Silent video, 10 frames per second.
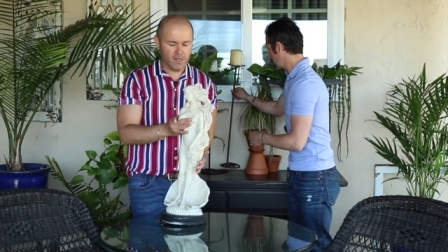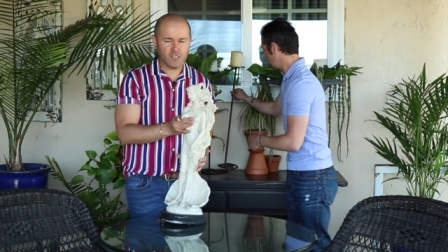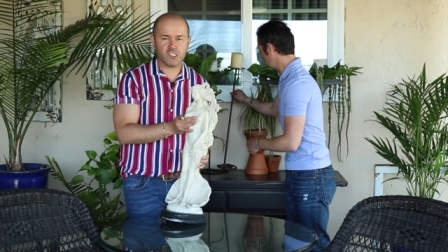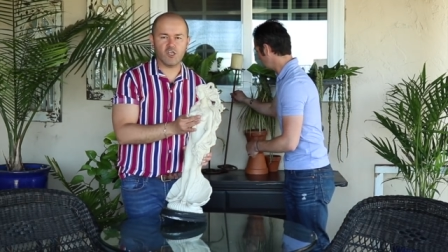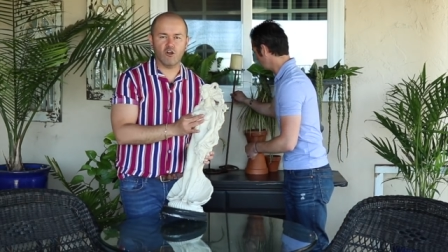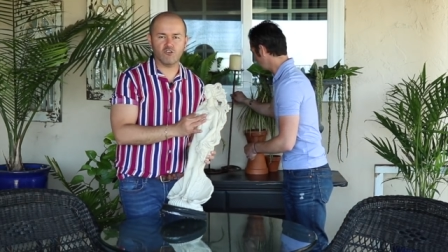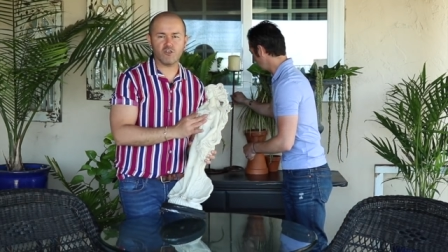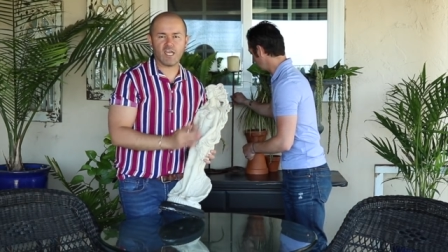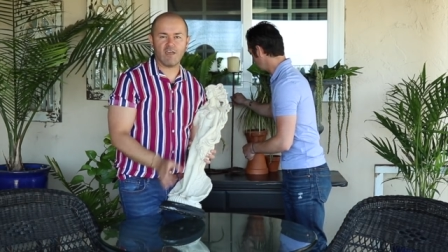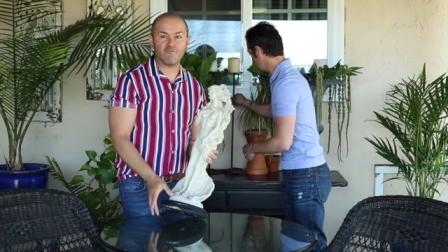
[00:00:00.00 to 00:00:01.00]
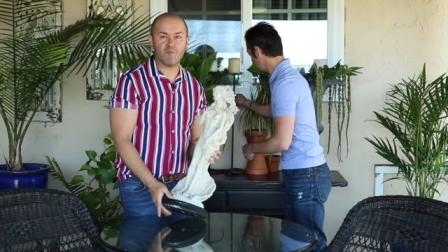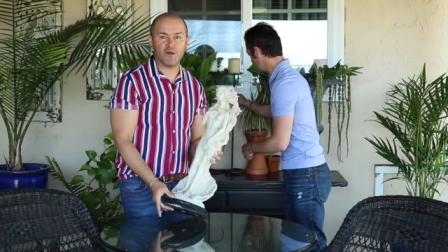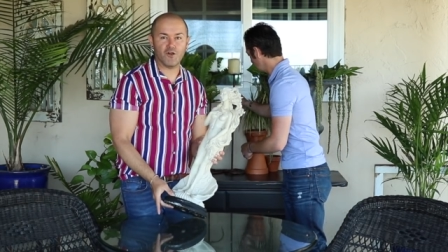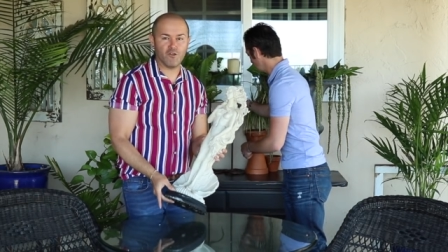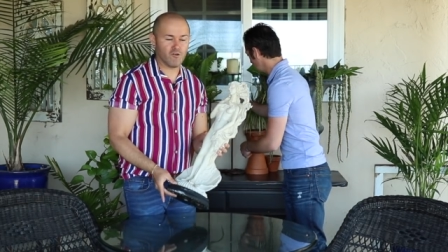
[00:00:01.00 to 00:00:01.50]
She also came from
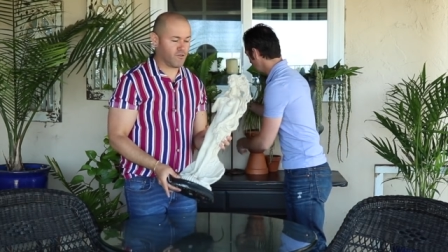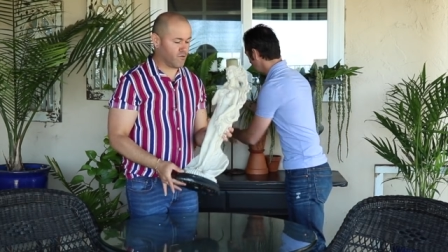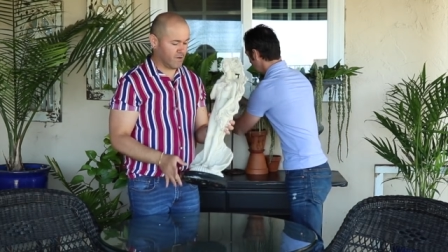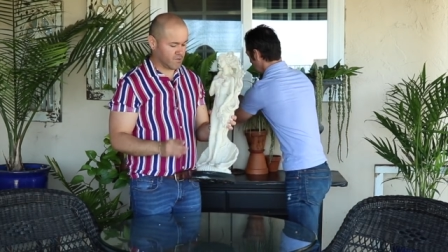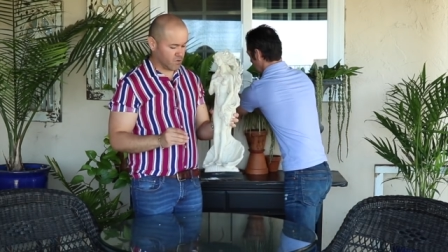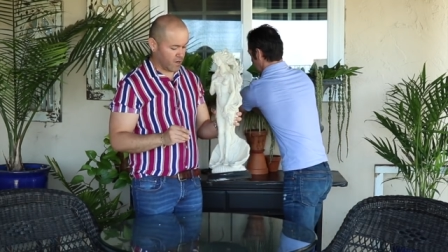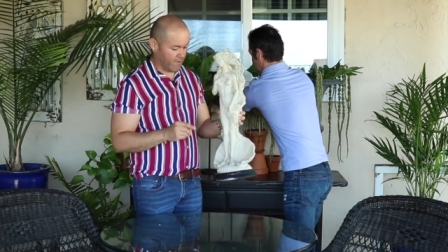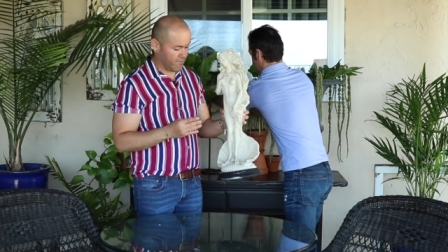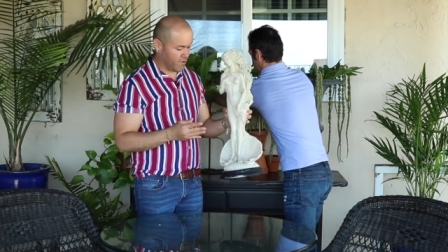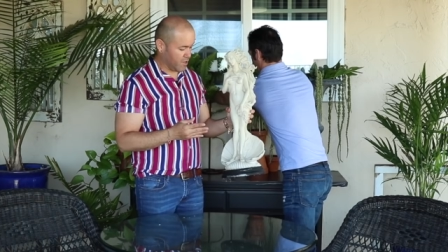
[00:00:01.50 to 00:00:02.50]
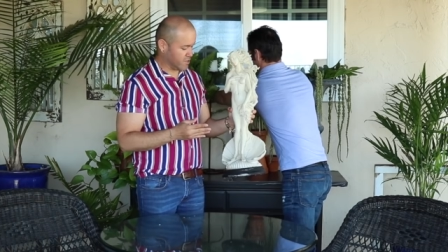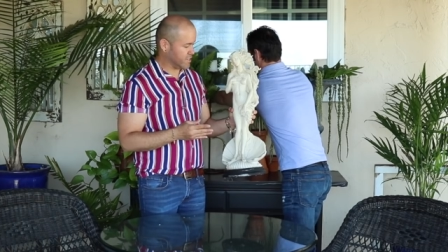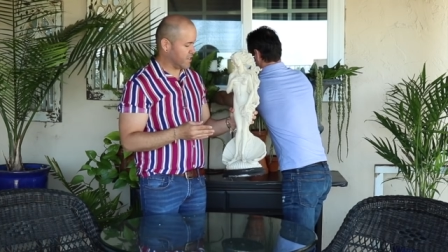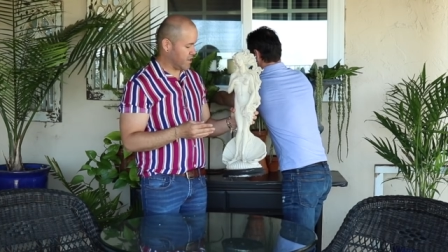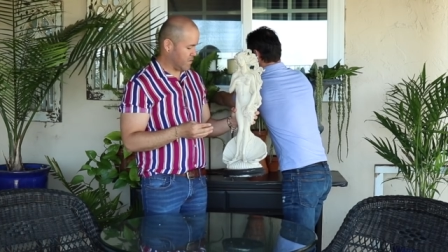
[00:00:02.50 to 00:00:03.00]
another thrift store a few years
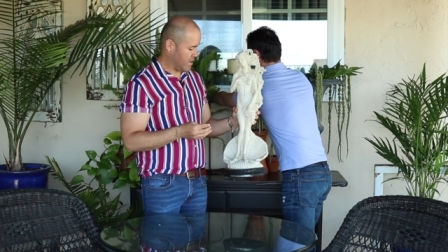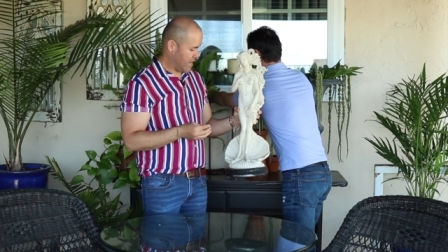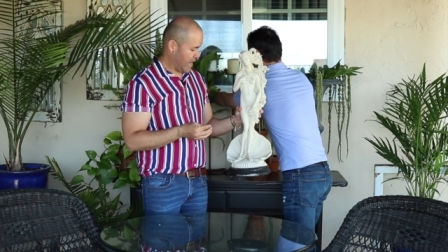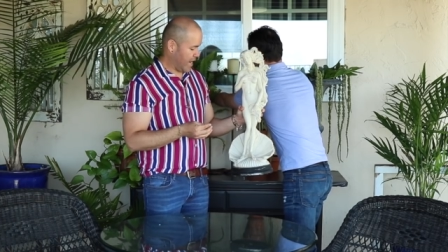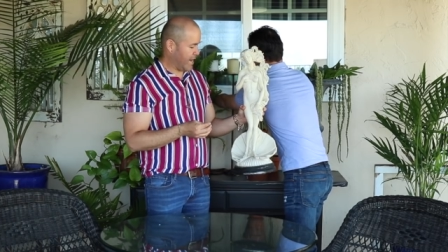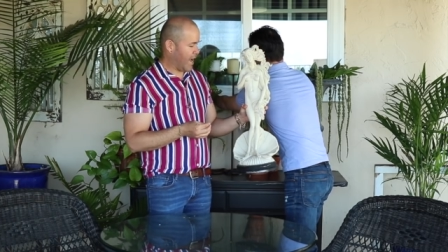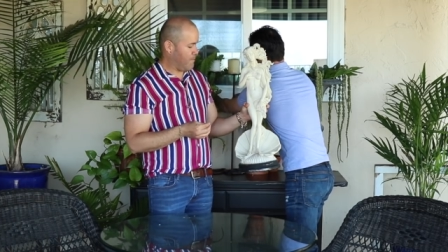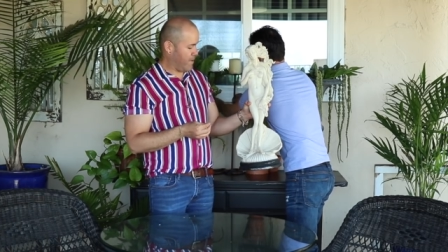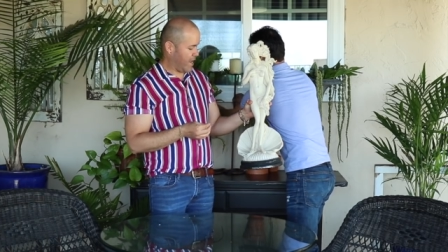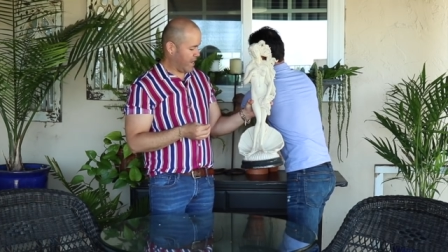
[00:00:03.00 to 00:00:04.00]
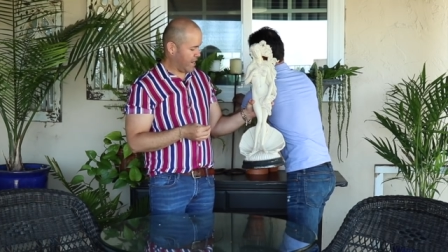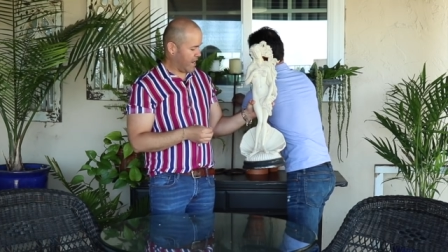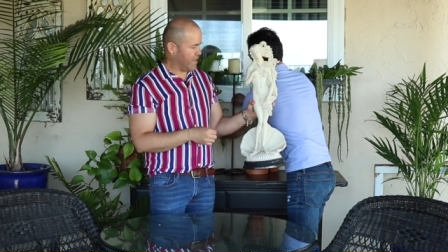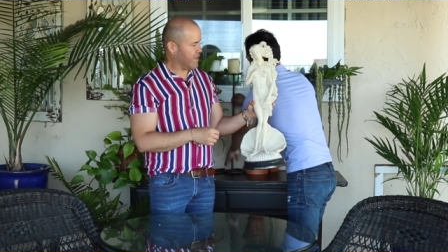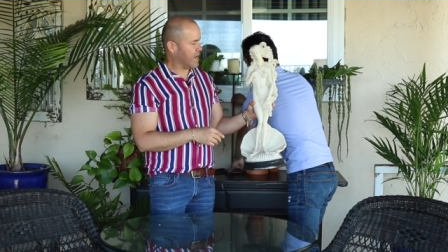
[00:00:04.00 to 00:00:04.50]
ago, and I paid,
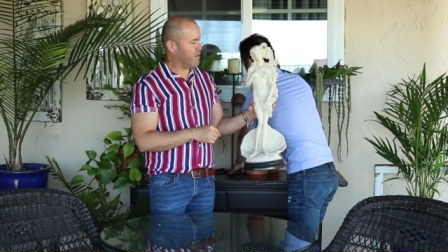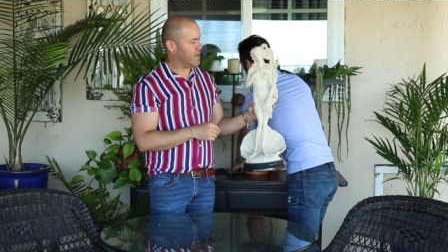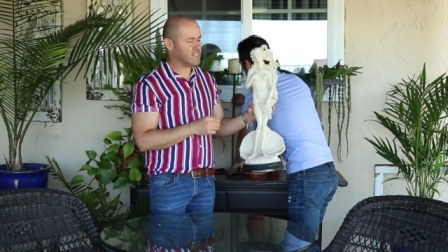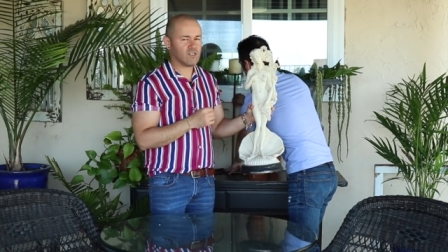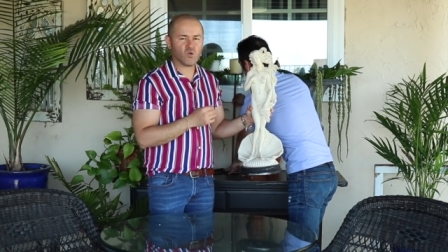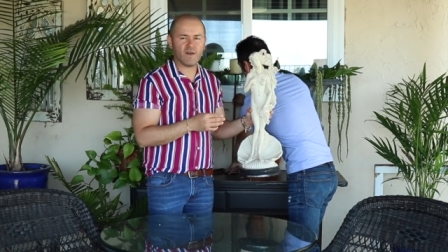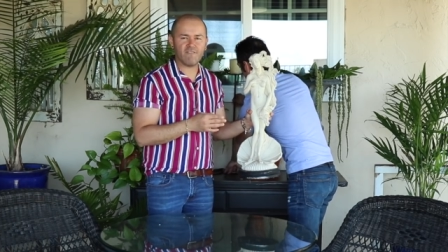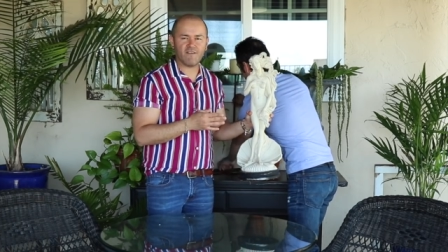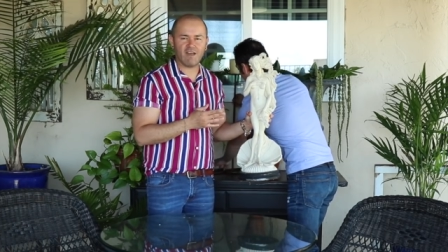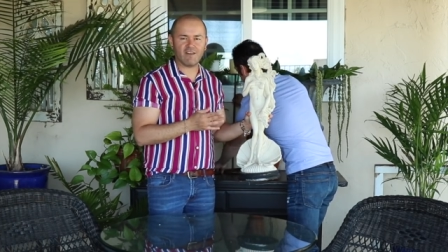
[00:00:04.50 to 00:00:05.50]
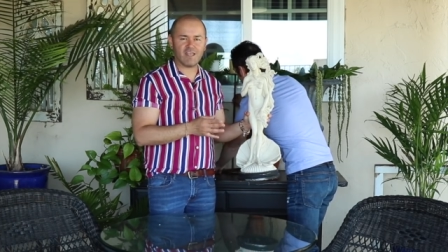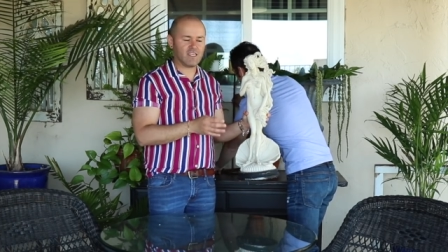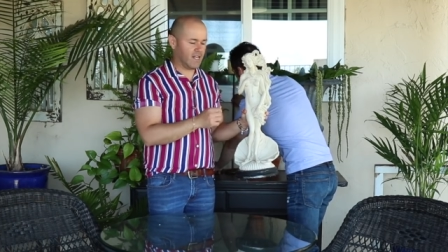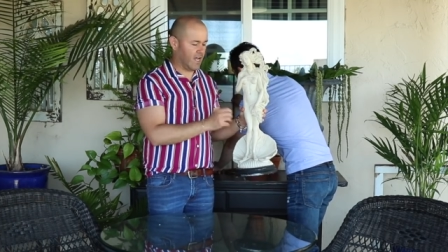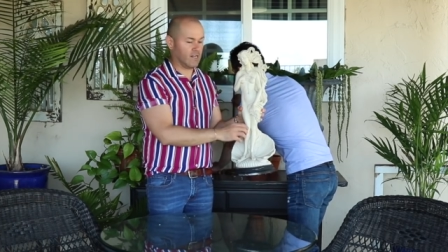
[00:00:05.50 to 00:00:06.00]
I think I wanna say
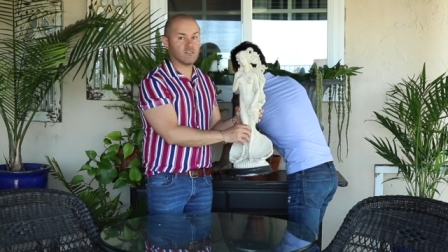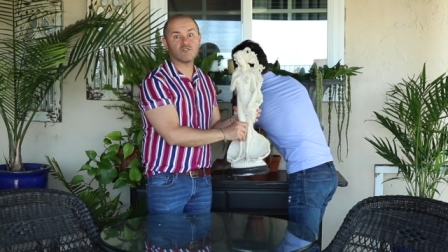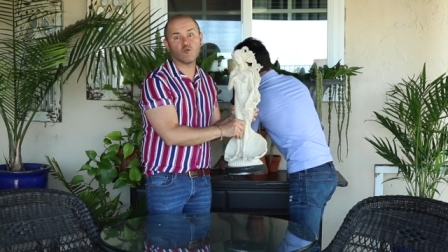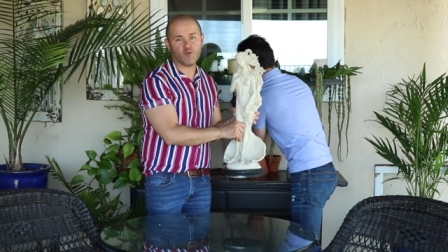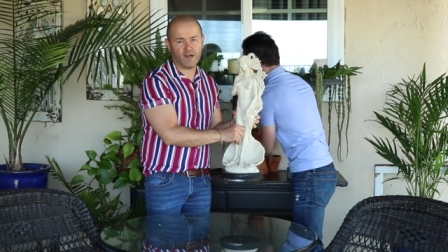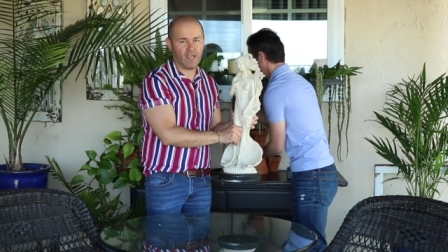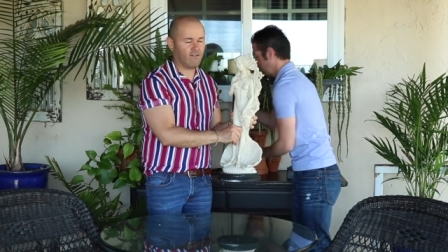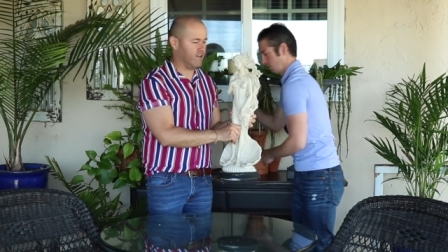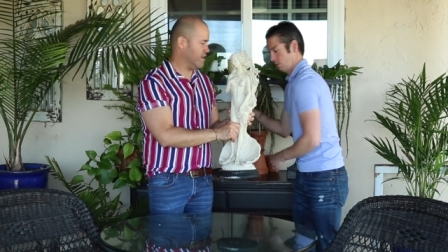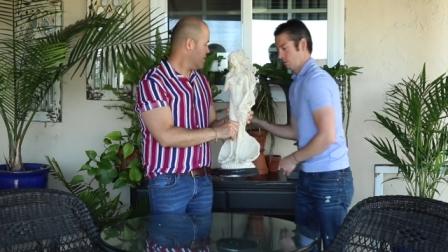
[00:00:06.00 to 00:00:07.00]
$25.99, is super heavy.